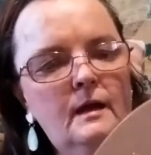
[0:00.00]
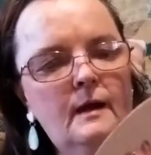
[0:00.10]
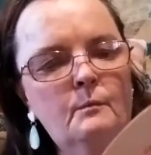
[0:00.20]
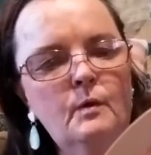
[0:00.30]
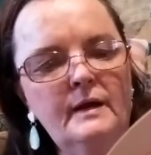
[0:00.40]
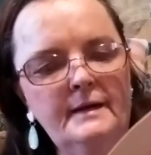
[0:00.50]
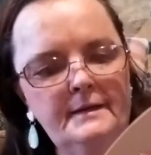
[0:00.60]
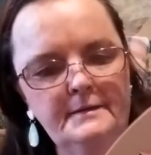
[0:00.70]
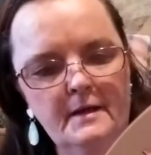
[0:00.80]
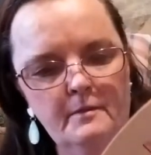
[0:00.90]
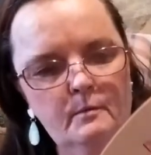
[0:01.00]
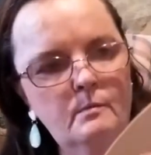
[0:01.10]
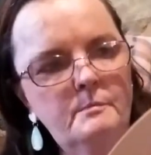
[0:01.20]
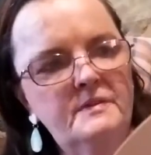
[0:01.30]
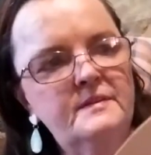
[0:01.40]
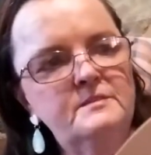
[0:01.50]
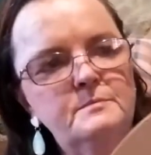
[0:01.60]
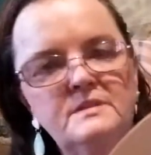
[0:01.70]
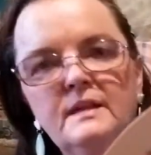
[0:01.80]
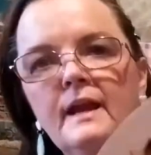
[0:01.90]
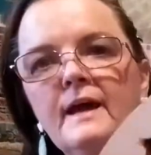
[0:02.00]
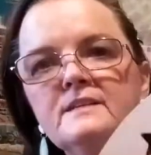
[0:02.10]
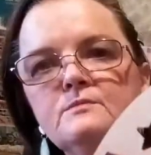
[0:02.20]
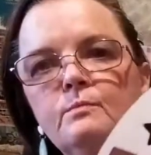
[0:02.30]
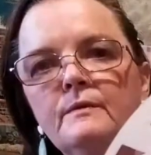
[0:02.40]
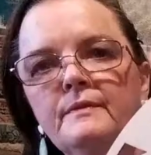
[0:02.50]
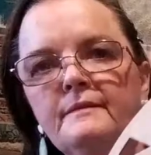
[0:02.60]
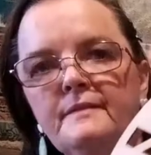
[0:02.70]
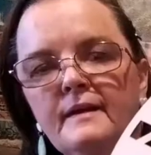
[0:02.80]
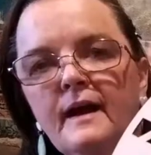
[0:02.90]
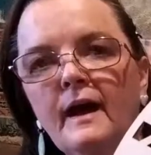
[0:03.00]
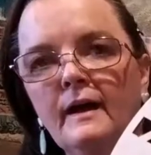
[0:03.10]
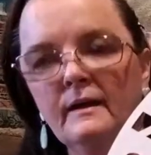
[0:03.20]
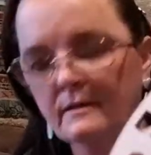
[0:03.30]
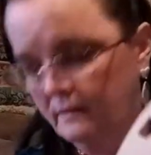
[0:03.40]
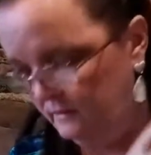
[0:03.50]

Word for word: I wanted another one, but this was the last one that they had.